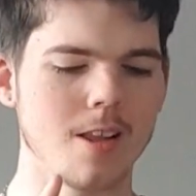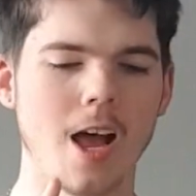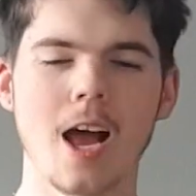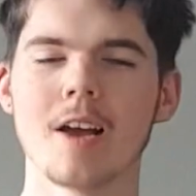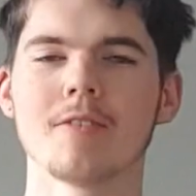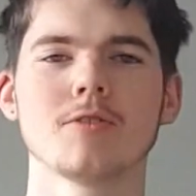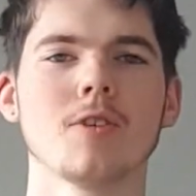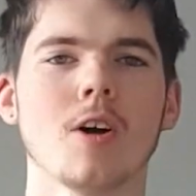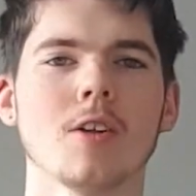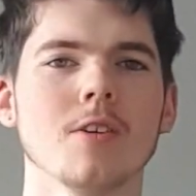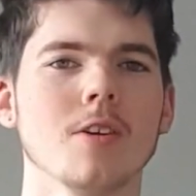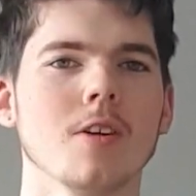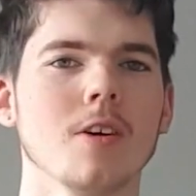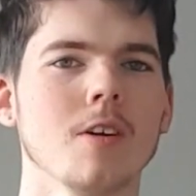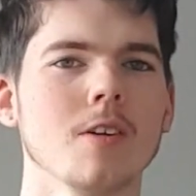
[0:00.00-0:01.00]
I've
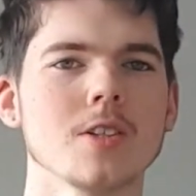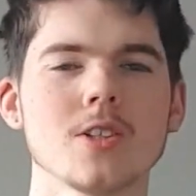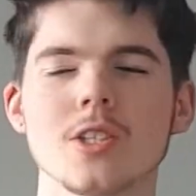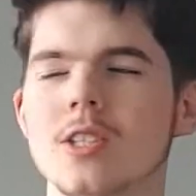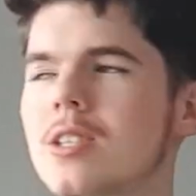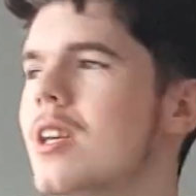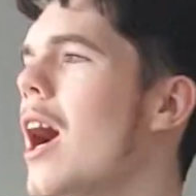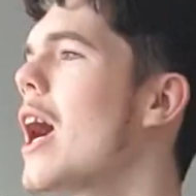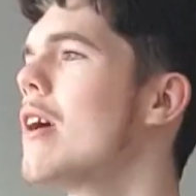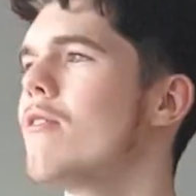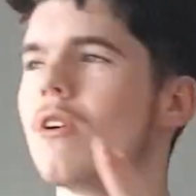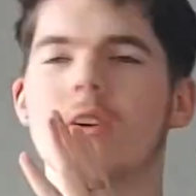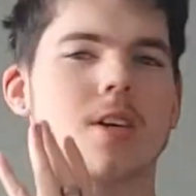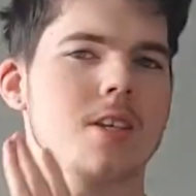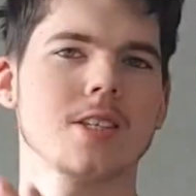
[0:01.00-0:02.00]
gone
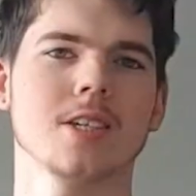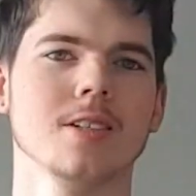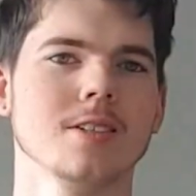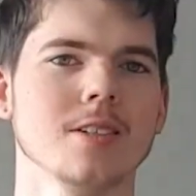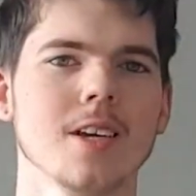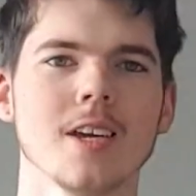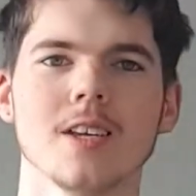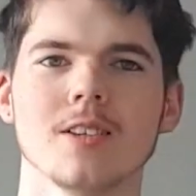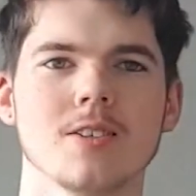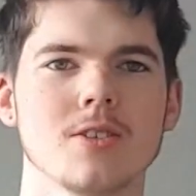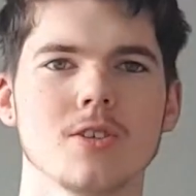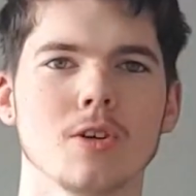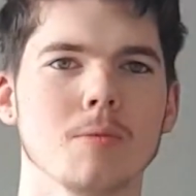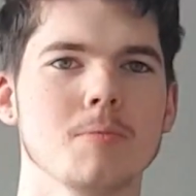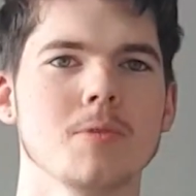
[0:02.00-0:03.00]
skyrocketing in
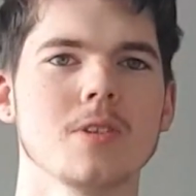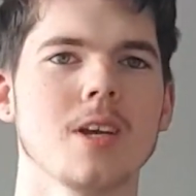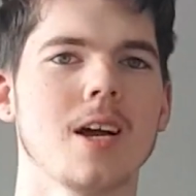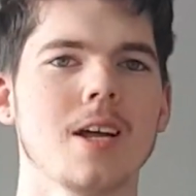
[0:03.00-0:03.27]
subs,